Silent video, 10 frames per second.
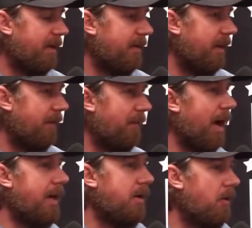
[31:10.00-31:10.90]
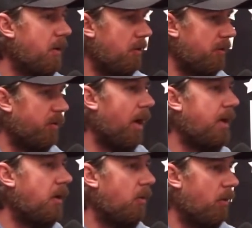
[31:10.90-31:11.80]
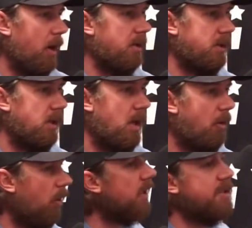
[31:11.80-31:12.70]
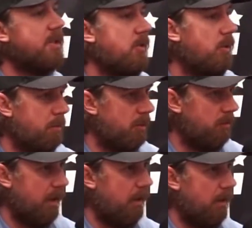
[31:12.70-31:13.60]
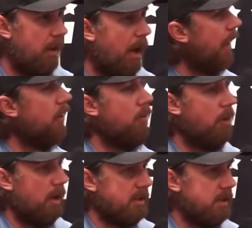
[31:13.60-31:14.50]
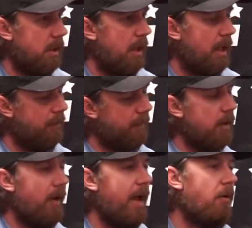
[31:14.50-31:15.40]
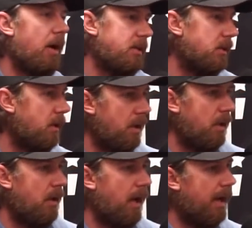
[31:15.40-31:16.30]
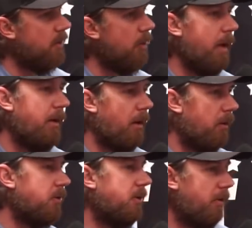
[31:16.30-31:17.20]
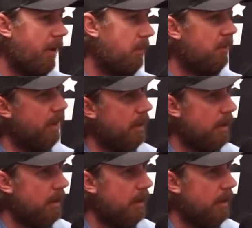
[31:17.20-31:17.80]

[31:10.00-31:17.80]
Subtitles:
Because if I know you, so I know Ross, and Ross is doing a movie. I know Ross. If I go, hey, Ross, how's it going, man? I heard you're doing that movie.